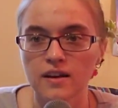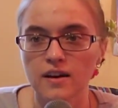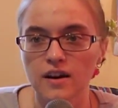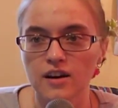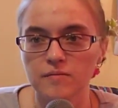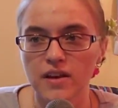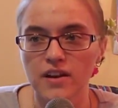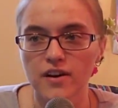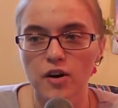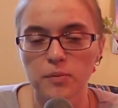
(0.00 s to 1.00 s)

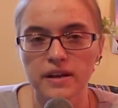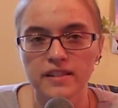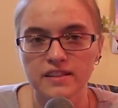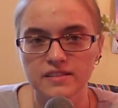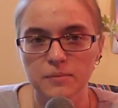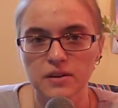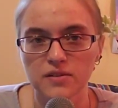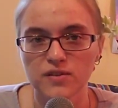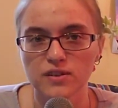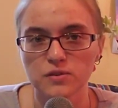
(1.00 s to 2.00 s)
and hoping that somebody
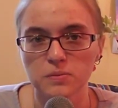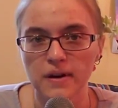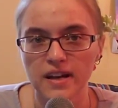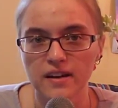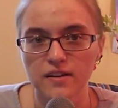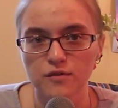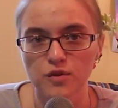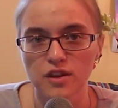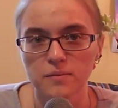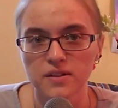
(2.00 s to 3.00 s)
feels bad enough
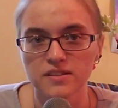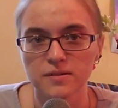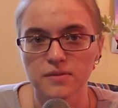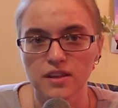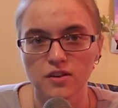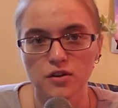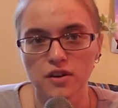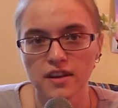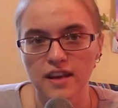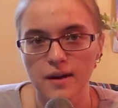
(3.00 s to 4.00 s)
for them that something
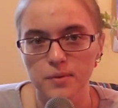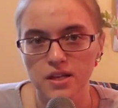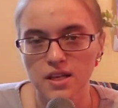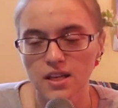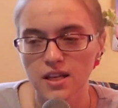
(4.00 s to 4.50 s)
good can happen.